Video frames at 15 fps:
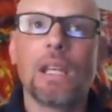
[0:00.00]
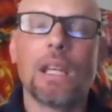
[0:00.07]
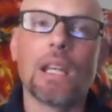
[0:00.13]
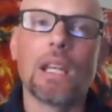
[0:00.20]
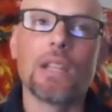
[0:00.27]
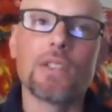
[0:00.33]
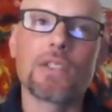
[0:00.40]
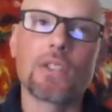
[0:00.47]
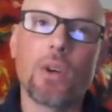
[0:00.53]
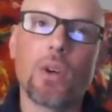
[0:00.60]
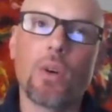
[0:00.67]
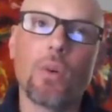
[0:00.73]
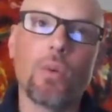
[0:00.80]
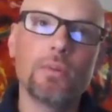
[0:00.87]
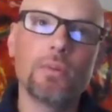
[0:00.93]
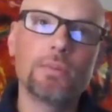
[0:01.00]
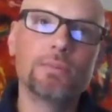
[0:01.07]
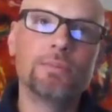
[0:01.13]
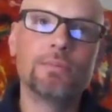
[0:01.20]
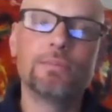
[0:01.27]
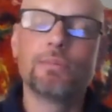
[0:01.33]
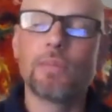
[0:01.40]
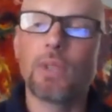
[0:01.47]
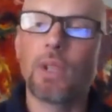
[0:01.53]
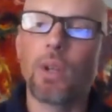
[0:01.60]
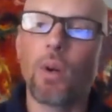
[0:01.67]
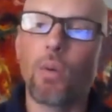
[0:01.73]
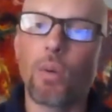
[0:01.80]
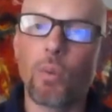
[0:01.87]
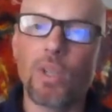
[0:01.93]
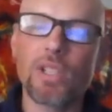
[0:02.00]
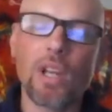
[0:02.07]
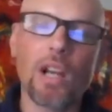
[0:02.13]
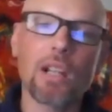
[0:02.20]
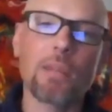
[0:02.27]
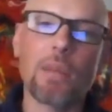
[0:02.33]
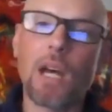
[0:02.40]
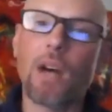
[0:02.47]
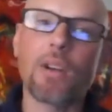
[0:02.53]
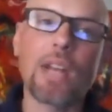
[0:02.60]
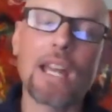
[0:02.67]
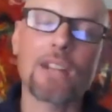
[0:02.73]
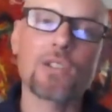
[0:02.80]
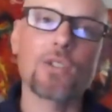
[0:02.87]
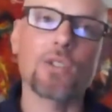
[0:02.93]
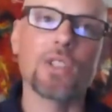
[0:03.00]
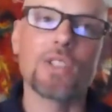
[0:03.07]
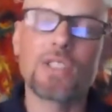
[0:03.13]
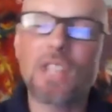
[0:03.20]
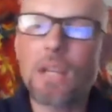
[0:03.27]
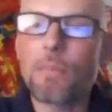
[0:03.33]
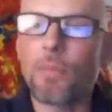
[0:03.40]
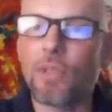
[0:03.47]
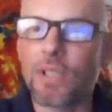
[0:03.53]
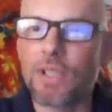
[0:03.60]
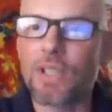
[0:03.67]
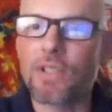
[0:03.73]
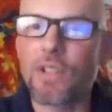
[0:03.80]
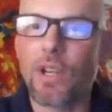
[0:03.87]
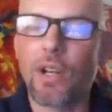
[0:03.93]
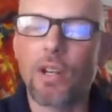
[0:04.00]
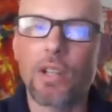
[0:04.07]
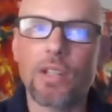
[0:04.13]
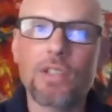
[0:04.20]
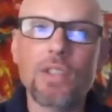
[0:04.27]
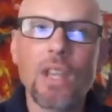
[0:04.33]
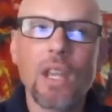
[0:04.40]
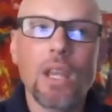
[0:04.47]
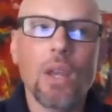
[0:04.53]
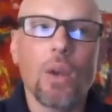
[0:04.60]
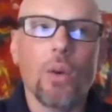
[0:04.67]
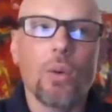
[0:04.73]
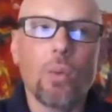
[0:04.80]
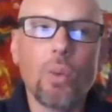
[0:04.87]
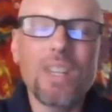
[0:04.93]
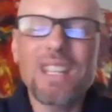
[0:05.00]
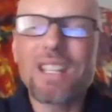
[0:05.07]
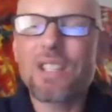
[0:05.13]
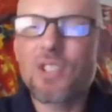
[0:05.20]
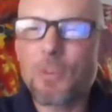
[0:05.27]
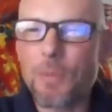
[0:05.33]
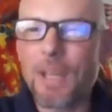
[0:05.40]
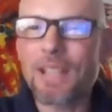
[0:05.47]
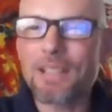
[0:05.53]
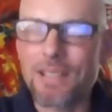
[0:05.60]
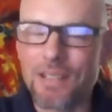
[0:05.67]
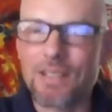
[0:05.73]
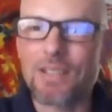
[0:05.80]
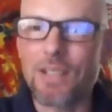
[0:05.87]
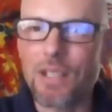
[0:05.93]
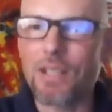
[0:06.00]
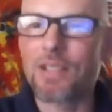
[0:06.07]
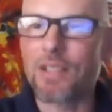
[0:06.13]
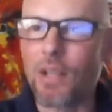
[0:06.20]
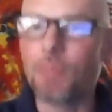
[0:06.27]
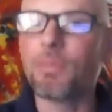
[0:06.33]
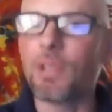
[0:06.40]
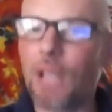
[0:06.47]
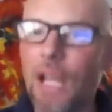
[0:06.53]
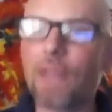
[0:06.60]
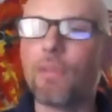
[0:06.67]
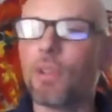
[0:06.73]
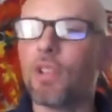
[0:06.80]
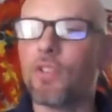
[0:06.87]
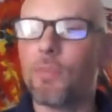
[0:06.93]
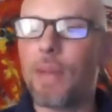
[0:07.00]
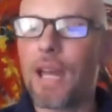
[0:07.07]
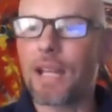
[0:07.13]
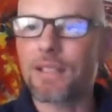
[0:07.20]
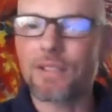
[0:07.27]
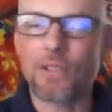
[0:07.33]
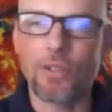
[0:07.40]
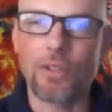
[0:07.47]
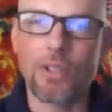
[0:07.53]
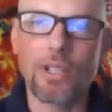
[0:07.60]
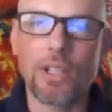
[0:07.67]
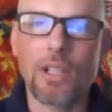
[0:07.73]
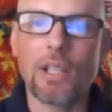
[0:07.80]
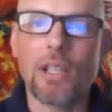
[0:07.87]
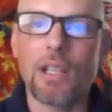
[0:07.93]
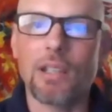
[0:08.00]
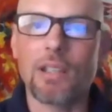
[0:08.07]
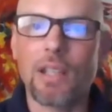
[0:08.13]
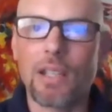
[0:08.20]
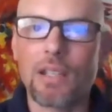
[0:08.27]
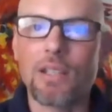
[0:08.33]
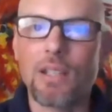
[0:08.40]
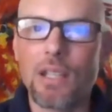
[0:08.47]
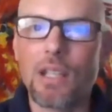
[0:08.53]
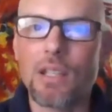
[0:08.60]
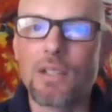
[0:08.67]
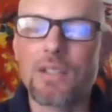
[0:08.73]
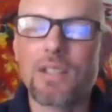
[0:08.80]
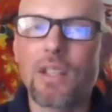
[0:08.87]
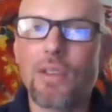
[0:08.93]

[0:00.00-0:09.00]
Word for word: And so, you know, when we talk about actually sampling these areas, we expect to see some level of bacteria and, and yeast.